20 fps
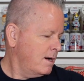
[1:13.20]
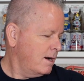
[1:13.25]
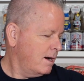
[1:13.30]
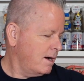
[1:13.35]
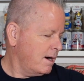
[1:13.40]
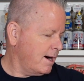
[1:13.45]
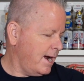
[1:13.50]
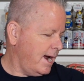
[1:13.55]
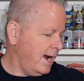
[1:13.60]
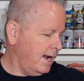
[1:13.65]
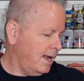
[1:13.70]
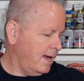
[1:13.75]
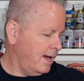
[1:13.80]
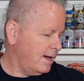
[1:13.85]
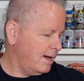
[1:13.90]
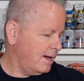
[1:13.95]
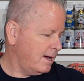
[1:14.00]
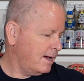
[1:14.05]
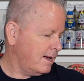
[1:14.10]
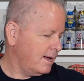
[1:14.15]
All right.
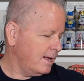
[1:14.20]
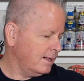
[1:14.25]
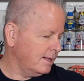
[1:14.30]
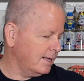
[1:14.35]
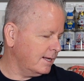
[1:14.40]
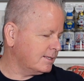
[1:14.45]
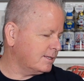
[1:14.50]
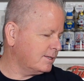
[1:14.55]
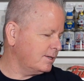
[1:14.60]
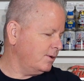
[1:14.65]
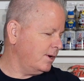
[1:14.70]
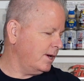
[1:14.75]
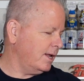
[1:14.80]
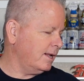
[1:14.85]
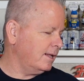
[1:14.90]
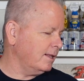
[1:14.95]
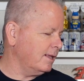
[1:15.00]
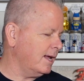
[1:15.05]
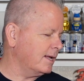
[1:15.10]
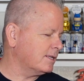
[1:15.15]
Let's do
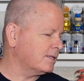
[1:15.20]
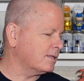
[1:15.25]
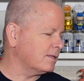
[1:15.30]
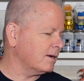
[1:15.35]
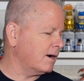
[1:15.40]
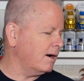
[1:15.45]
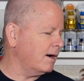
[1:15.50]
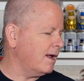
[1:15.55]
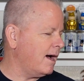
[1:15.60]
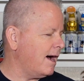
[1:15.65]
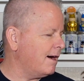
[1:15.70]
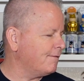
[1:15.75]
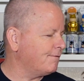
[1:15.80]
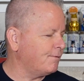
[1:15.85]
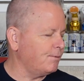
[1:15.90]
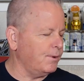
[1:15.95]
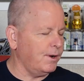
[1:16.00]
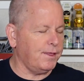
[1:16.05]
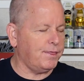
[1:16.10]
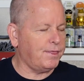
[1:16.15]
it. Let's start
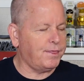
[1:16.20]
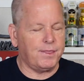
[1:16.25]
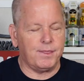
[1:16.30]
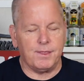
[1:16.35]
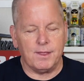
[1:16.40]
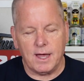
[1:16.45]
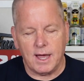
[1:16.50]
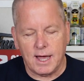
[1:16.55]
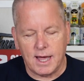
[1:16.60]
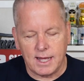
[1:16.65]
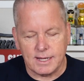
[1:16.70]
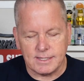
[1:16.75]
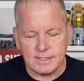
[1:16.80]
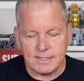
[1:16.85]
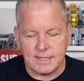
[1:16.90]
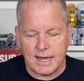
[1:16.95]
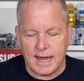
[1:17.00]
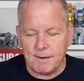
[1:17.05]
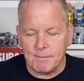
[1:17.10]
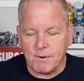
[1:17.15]
off with
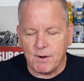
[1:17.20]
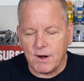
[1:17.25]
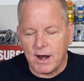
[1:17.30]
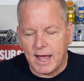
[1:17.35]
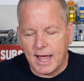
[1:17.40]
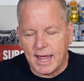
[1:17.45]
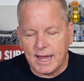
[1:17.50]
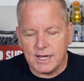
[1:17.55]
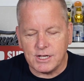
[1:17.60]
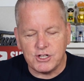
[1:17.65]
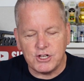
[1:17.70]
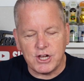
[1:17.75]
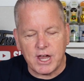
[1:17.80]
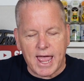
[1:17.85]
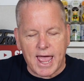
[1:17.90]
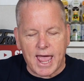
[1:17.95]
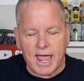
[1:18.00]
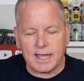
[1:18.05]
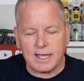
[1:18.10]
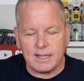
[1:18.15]
Samurai
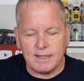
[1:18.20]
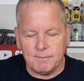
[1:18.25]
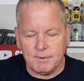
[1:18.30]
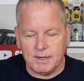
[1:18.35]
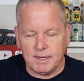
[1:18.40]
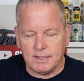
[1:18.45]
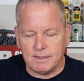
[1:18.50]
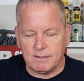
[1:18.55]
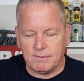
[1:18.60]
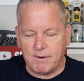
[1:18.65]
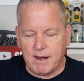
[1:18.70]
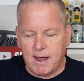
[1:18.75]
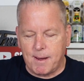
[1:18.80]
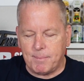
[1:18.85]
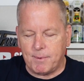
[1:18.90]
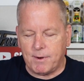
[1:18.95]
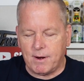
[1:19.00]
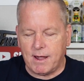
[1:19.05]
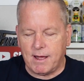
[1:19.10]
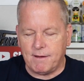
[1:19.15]
Jack. Let me get the
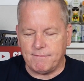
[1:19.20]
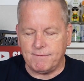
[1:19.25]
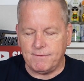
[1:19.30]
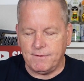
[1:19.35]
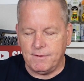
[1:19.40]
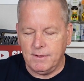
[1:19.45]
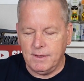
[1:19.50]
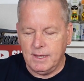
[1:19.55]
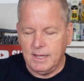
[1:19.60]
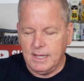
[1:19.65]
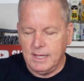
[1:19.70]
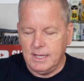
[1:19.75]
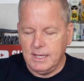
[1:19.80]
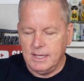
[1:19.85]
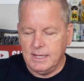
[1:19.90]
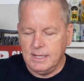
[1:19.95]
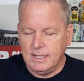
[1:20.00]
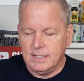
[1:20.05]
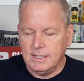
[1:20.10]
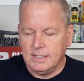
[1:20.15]
wrapper off.
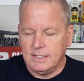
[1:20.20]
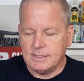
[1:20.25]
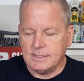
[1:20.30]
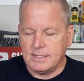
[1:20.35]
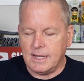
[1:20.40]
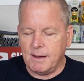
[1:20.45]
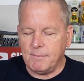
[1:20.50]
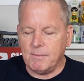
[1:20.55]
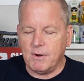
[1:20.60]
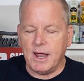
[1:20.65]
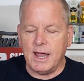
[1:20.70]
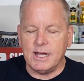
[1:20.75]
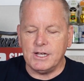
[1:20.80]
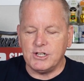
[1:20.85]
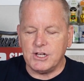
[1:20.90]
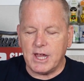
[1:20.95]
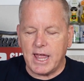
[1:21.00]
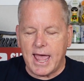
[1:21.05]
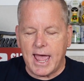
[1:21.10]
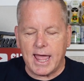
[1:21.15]
Samurai
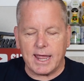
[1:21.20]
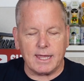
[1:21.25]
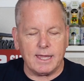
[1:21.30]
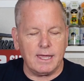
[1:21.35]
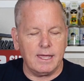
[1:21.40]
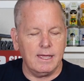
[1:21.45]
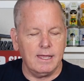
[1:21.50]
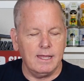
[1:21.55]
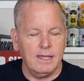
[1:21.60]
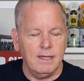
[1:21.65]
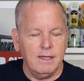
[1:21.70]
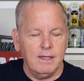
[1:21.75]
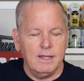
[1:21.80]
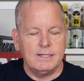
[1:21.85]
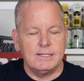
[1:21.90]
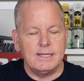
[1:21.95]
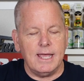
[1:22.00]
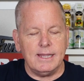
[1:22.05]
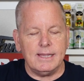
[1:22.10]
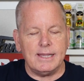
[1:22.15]
Jack.
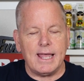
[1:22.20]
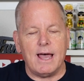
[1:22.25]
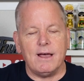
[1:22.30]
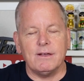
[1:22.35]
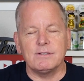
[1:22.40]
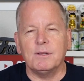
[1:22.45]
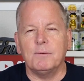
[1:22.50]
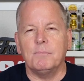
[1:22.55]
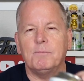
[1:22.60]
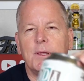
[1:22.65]
10,000